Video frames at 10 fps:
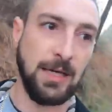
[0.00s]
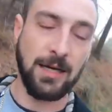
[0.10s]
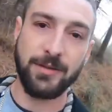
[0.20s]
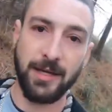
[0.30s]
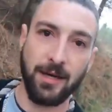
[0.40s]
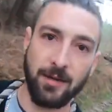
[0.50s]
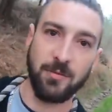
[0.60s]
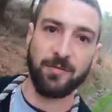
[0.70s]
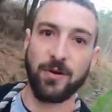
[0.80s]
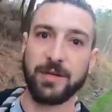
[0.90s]
I'll get home
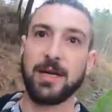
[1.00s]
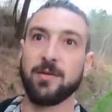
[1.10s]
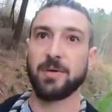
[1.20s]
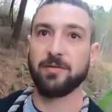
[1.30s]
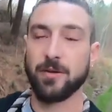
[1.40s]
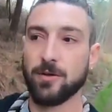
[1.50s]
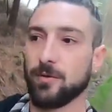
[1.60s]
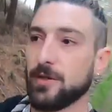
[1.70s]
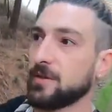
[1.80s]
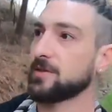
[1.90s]
and find out I've been
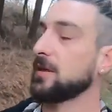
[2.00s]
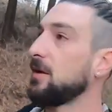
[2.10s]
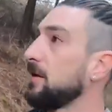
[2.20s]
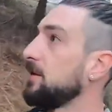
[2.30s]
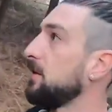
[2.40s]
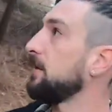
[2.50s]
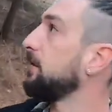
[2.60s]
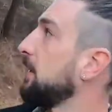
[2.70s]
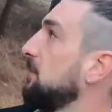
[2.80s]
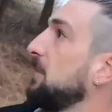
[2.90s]
recording the sky and not
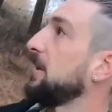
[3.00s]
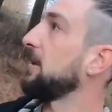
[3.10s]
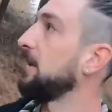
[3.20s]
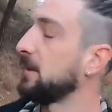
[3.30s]
even getting me.